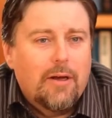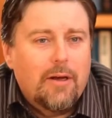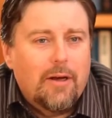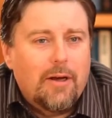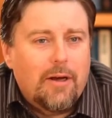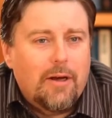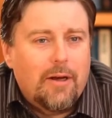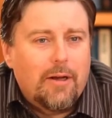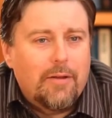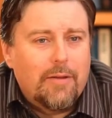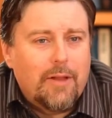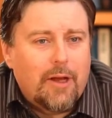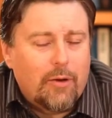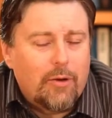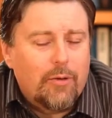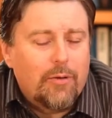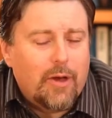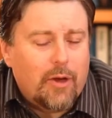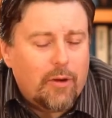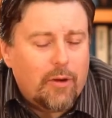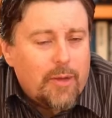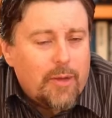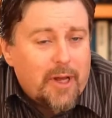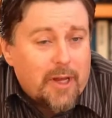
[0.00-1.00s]
That
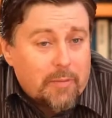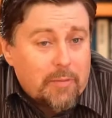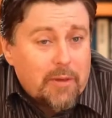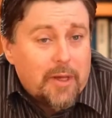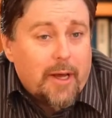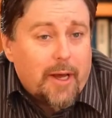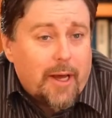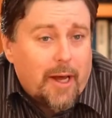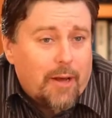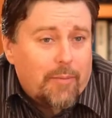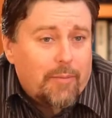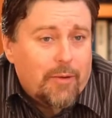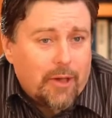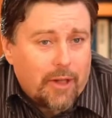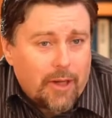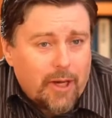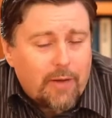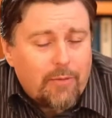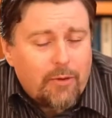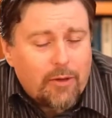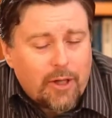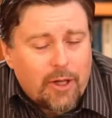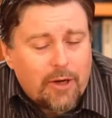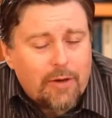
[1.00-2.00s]
make me happy. I'd
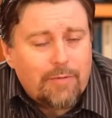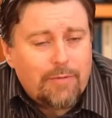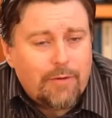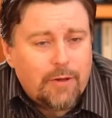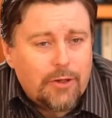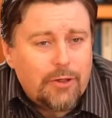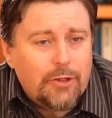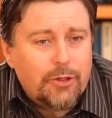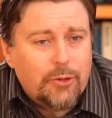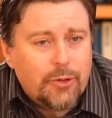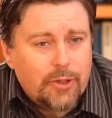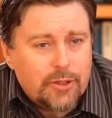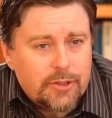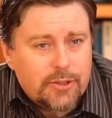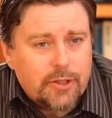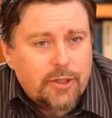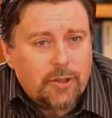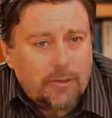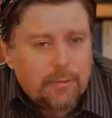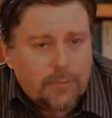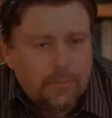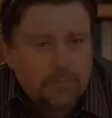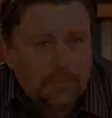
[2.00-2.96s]
have a lot of fun doing so.